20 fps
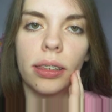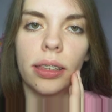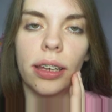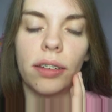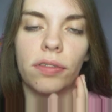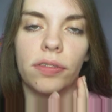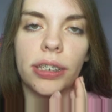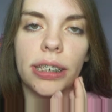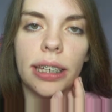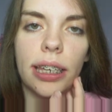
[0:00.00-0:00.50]

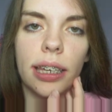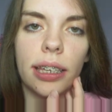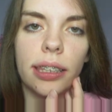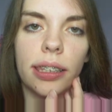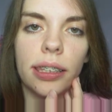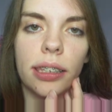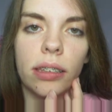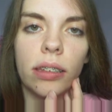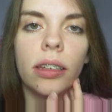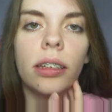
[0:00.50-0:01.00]
left
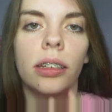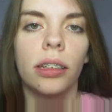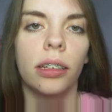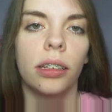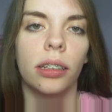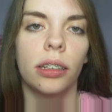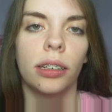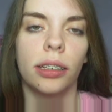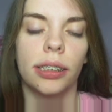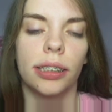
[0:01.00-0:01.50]
teeth
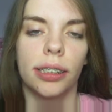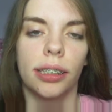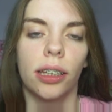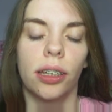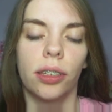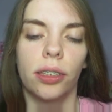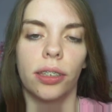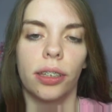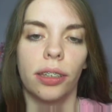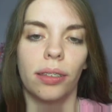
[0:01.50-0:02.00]

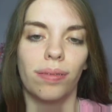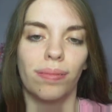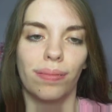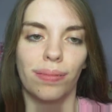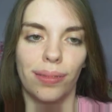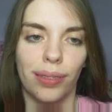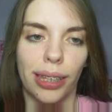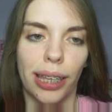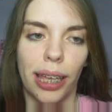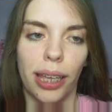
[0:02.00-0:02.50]
so that
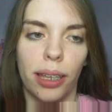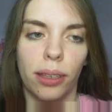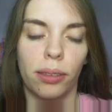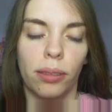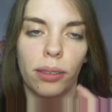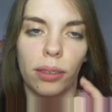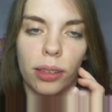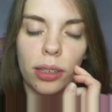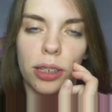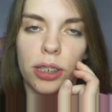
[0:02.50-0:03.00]
the
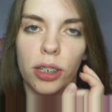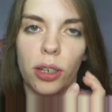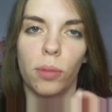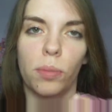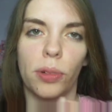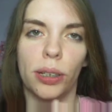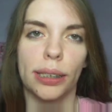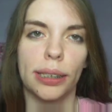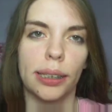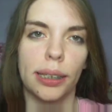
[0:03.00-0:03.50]

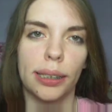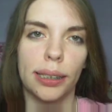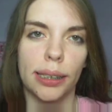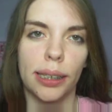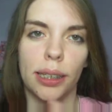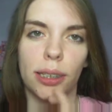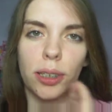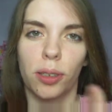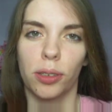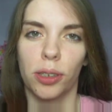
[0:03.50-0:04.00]
top ones can
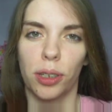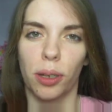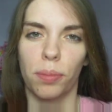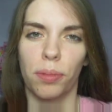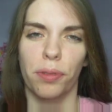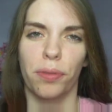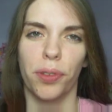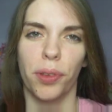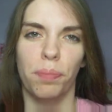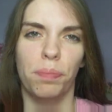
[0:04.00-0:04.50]
sit on
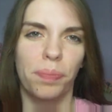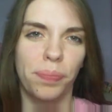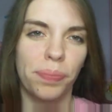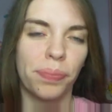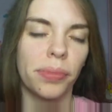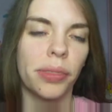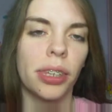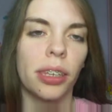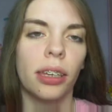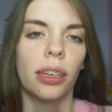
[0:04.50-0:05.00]
top of
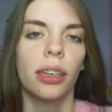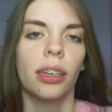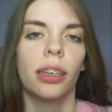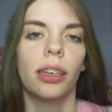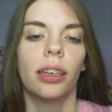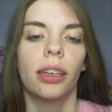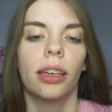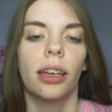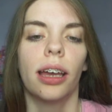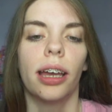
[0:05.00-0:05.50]

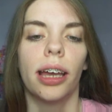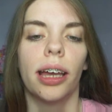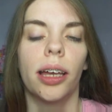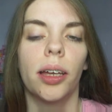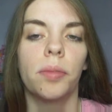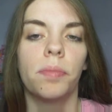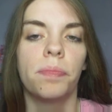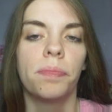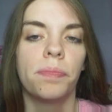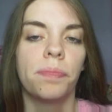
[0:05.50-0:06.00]

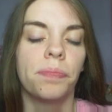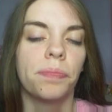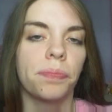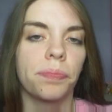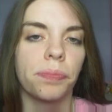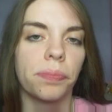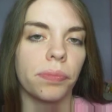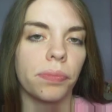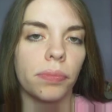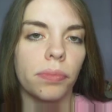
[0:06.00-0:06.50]
them.
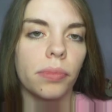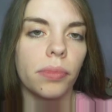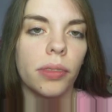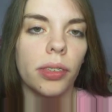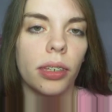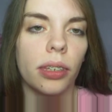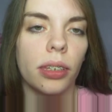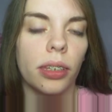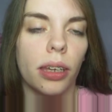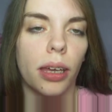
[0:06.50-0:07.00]

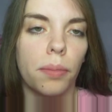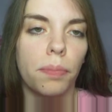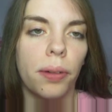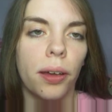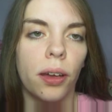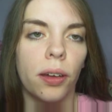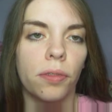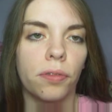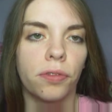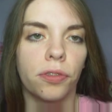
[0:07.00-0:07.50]

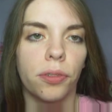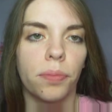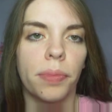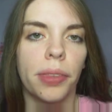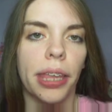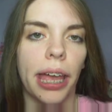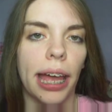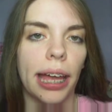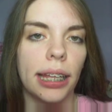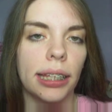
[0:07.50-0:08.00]
Apart
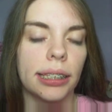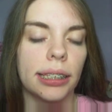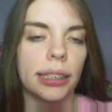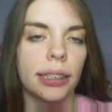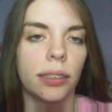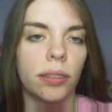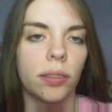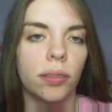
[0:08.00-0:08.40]
from that,